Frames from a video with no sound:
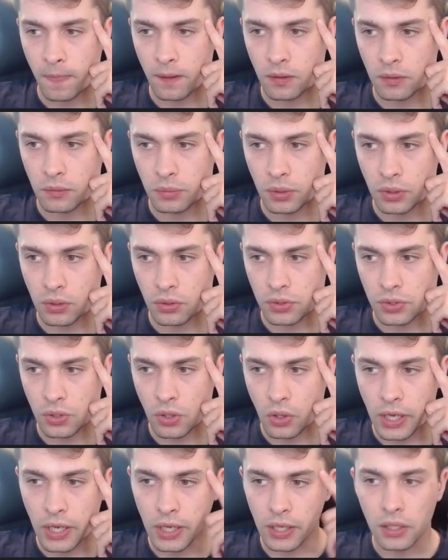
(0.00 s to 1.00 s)
because
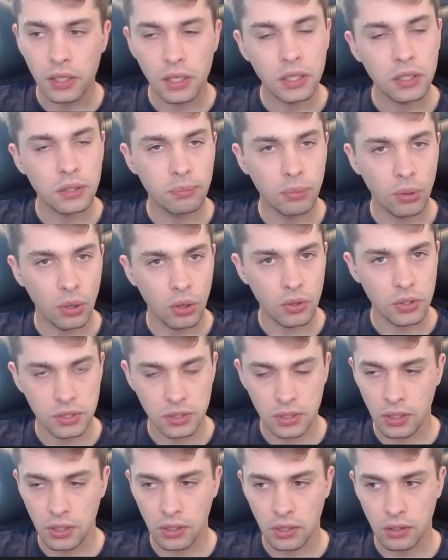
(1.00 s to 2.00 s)
okay, it blocks
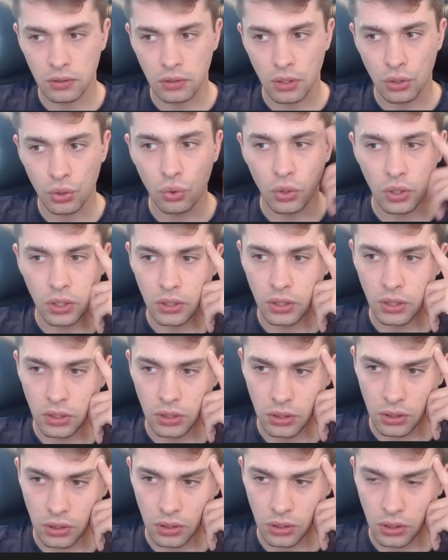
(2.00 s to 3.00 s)
the rook,
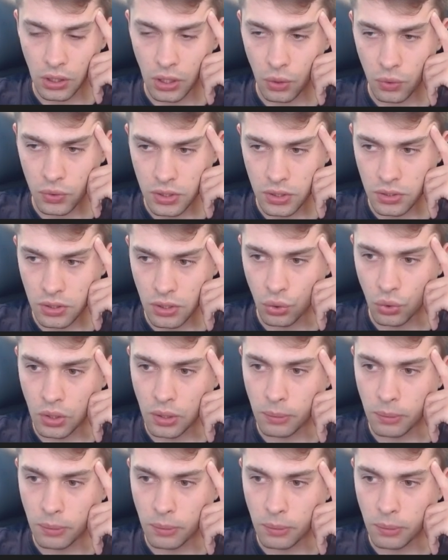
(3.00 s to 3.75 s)
it closes the rook,